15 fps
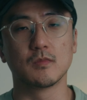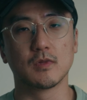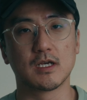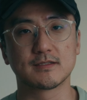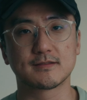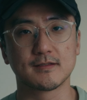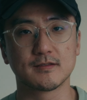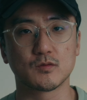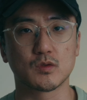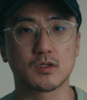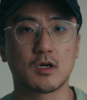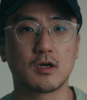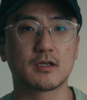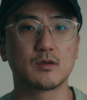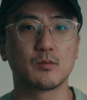Last lens we're
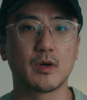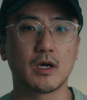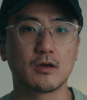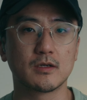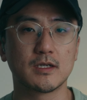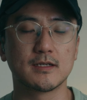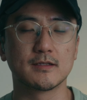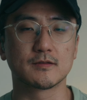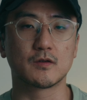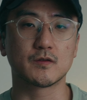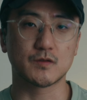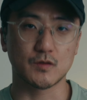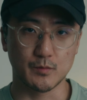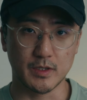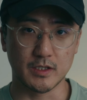talking about is
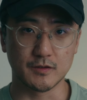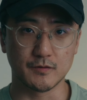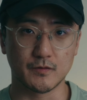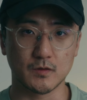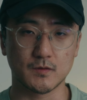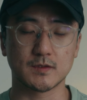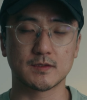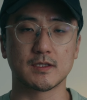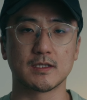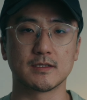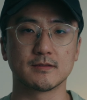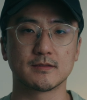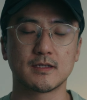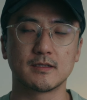also a manual focus lens,